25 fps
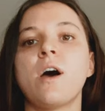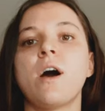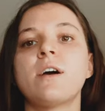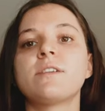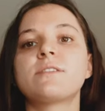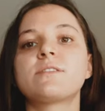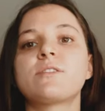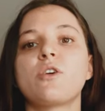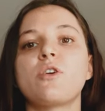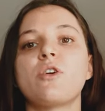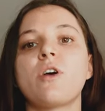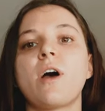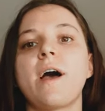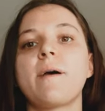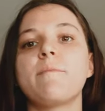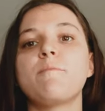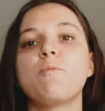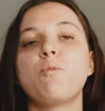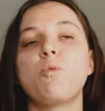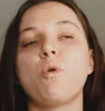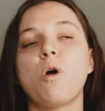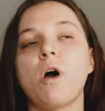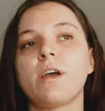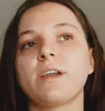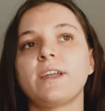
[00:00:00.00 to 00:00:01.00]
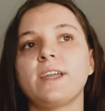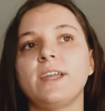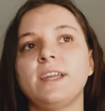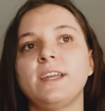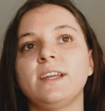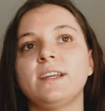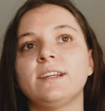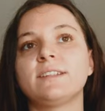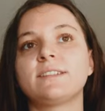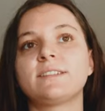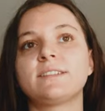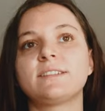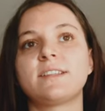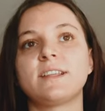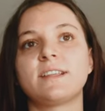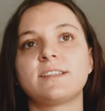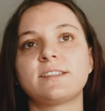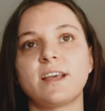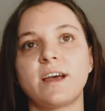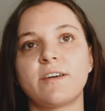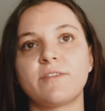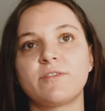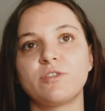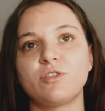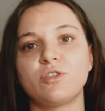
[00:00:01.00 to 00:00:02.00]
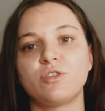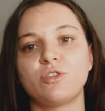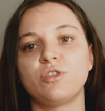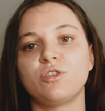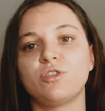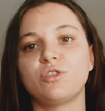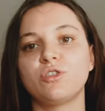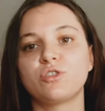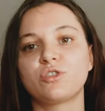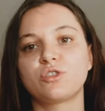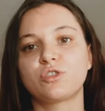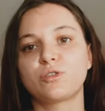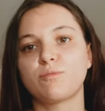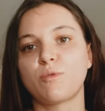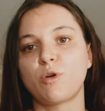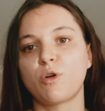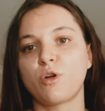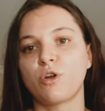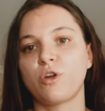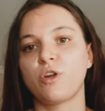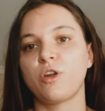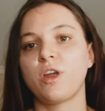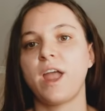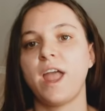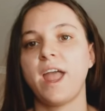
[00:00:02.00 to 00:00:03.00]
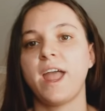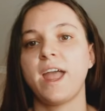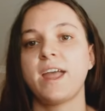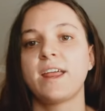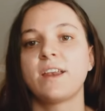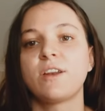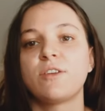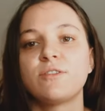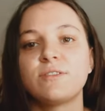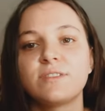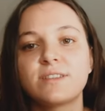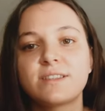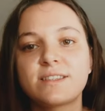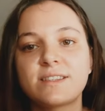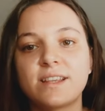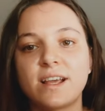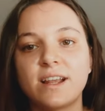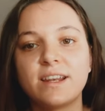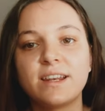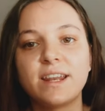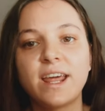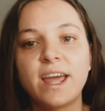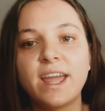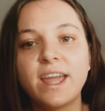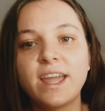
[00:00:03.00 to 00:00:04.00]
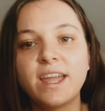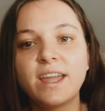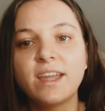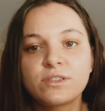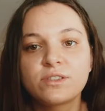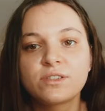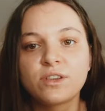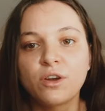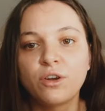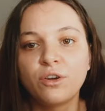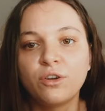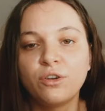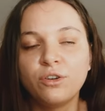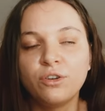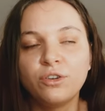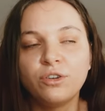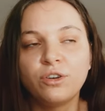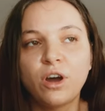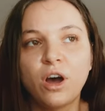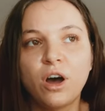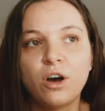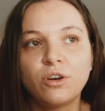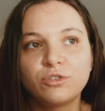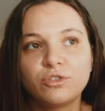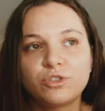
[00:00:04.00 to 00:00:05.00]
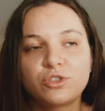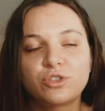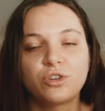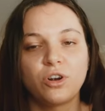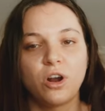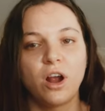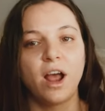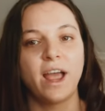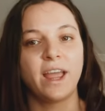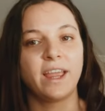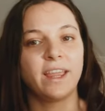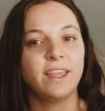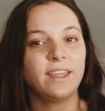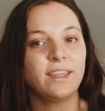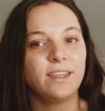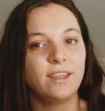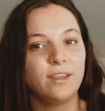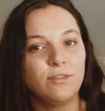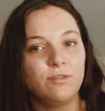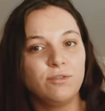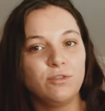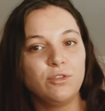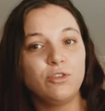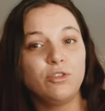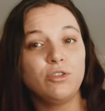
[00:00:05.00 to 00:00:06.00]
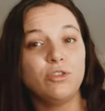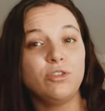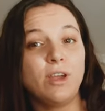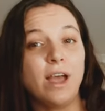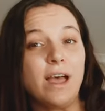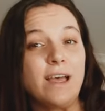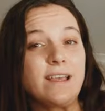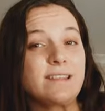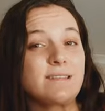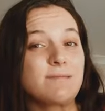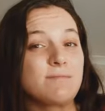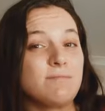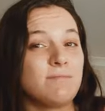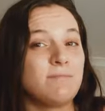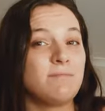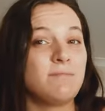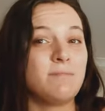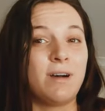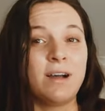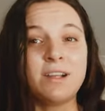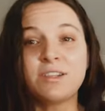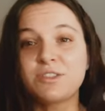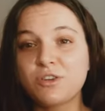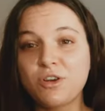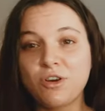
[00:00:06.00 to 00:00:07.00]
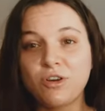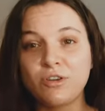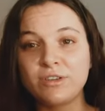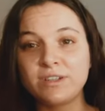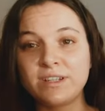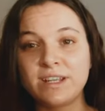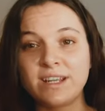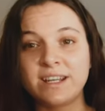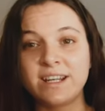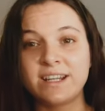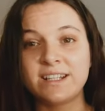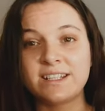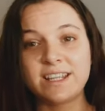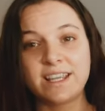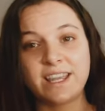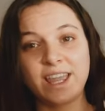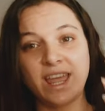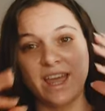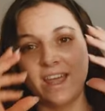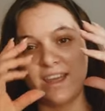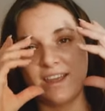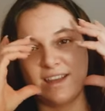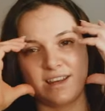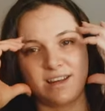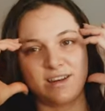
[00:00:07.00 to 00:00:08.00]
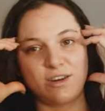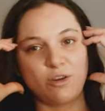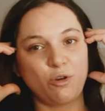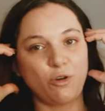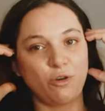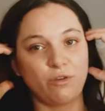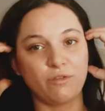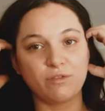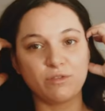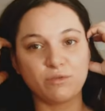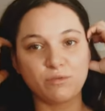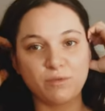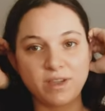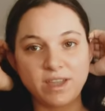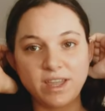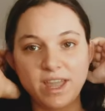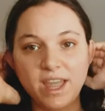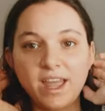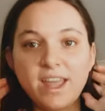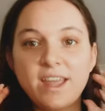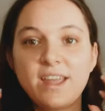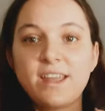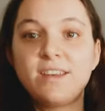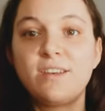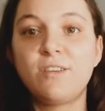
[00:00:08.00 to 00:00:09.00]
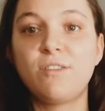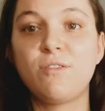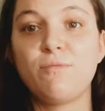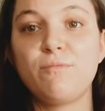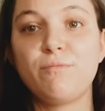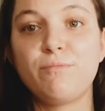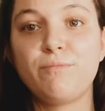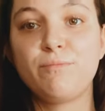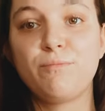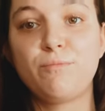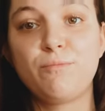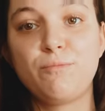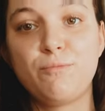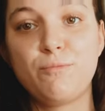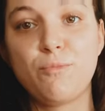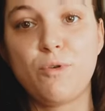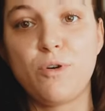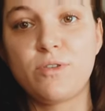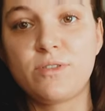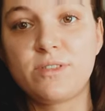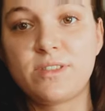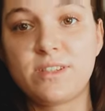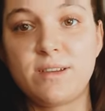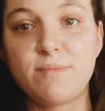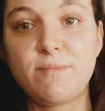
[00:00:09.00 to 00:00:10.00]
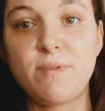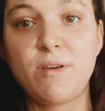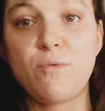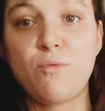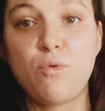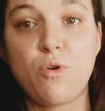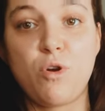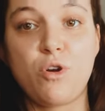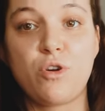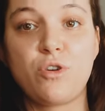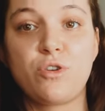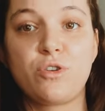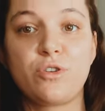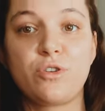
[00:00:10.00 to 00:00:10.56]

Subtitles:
So I'm working this afternoon, tomorrow, and on Sunday. So I'll try and give you as much content as I can over the weekend whilst I'm at work.